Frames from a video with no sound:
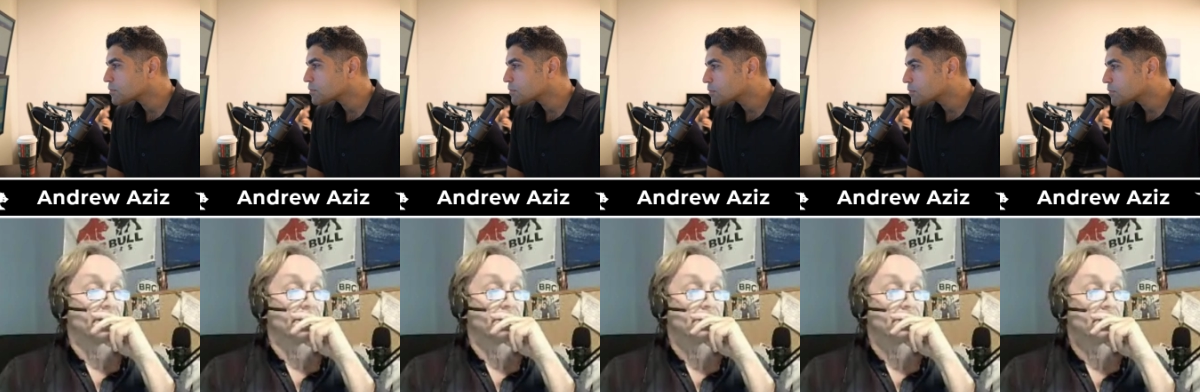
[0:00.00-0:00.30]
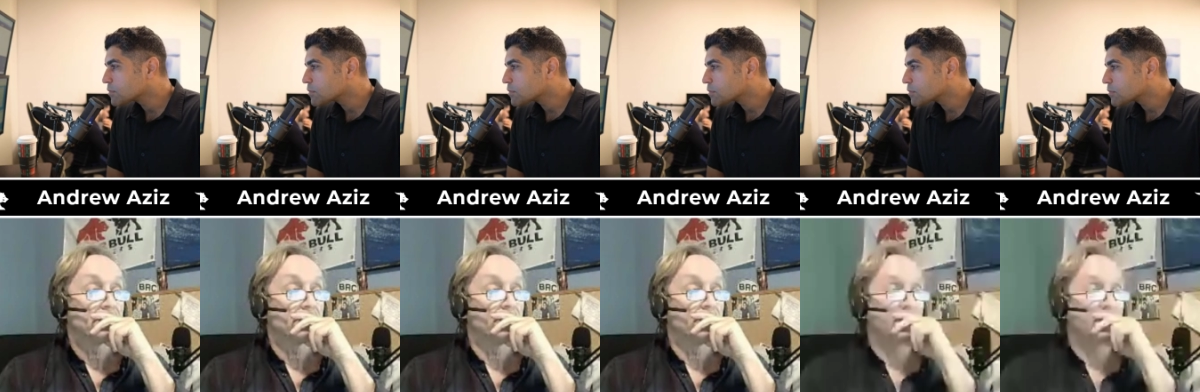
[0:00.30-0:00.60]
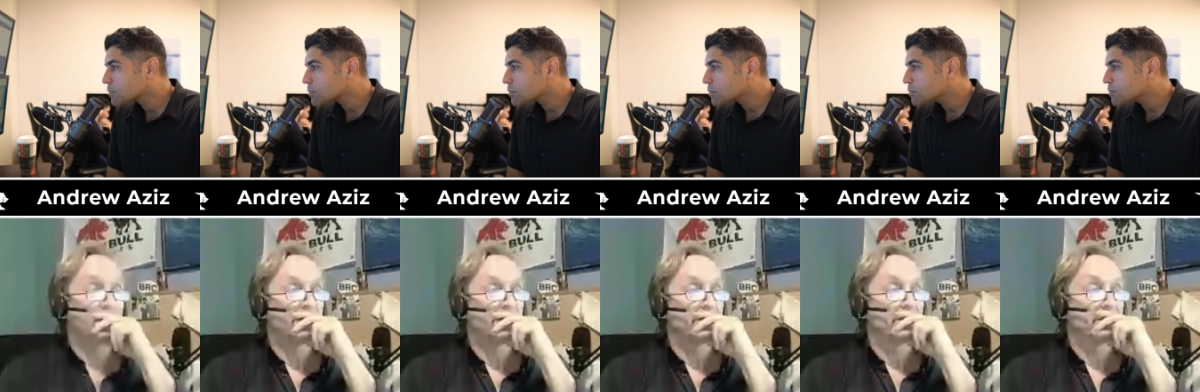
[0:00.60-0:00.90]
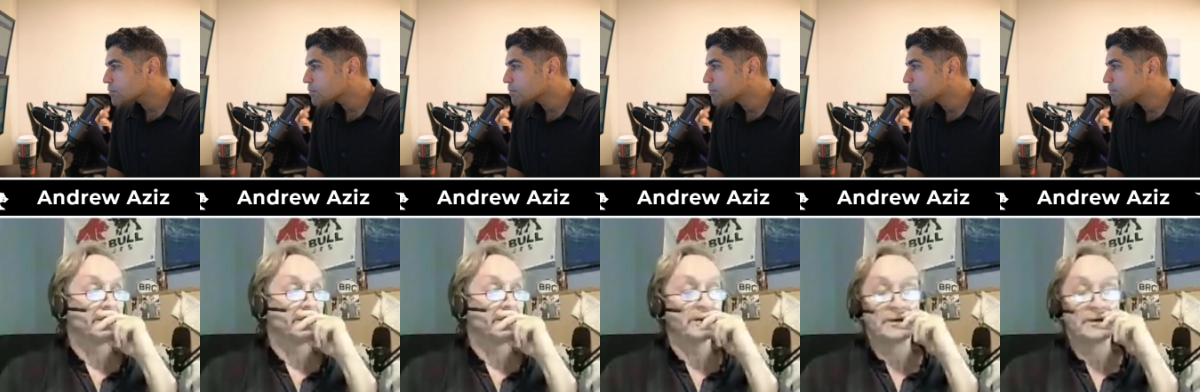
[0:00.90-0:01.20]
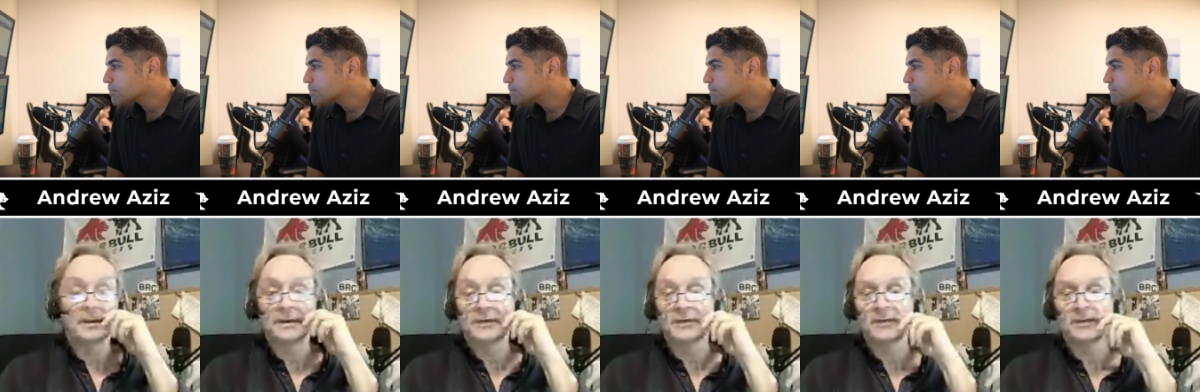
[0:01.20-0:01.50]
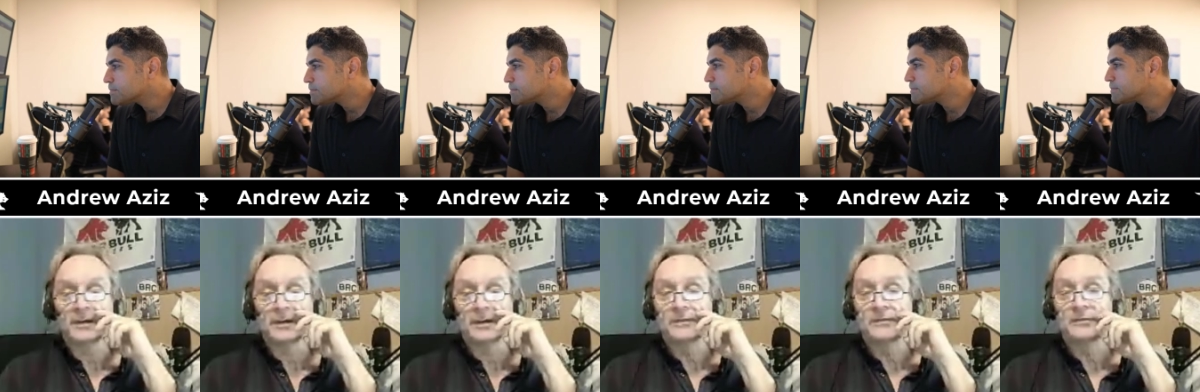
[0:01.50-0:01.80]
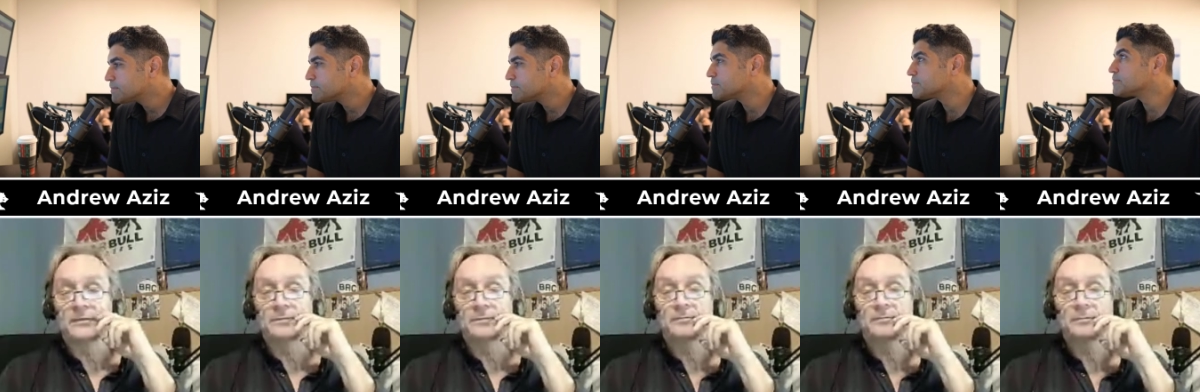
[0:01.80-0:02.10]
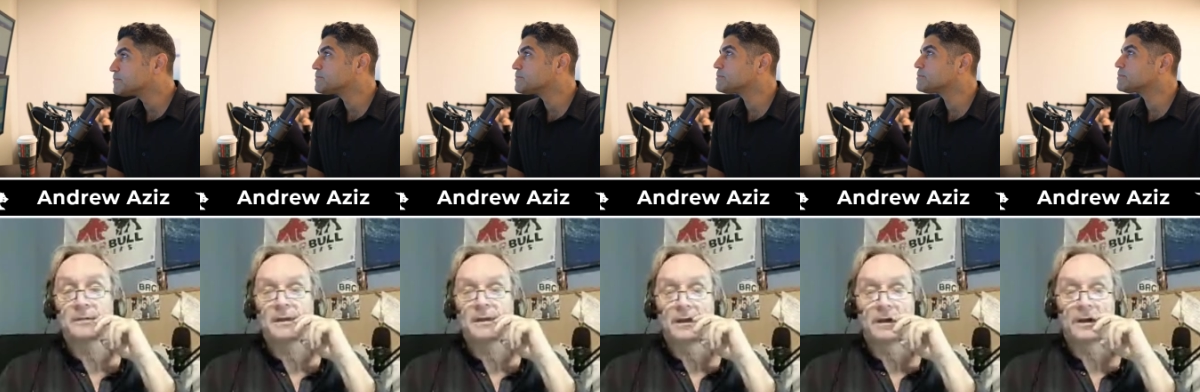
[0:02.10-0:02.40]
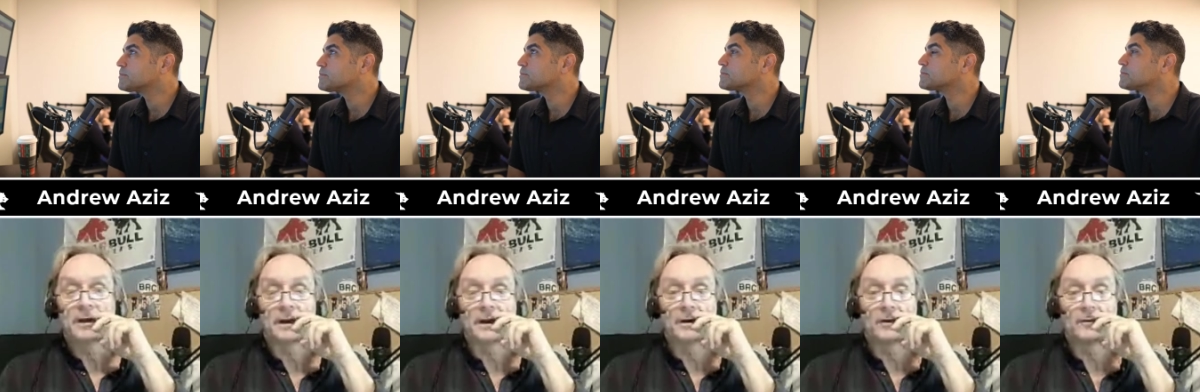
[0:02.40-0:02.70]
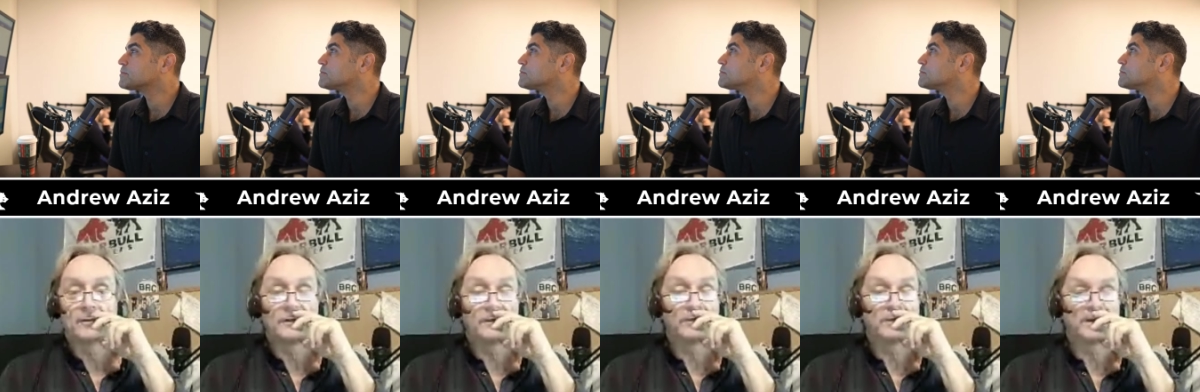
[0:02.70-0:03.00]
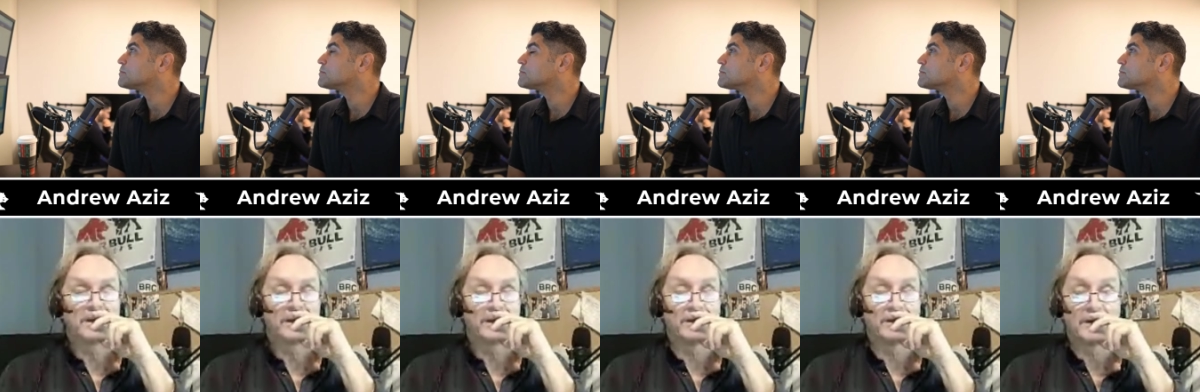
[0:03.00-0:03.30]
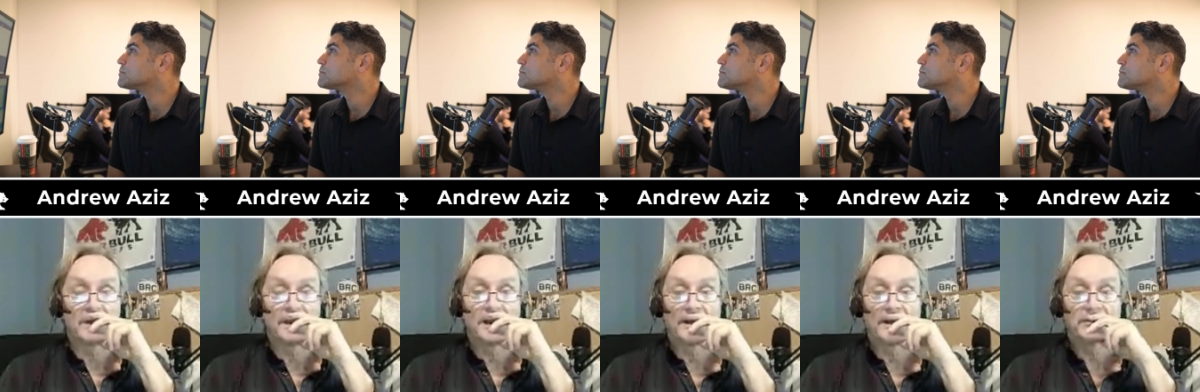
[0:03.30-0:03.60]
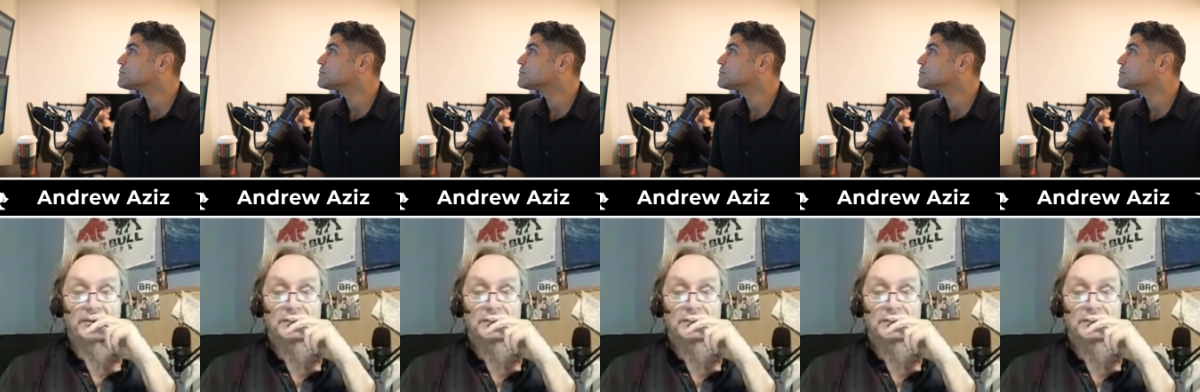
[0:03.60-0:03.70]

Speaker 1: yeah. But as I always say, the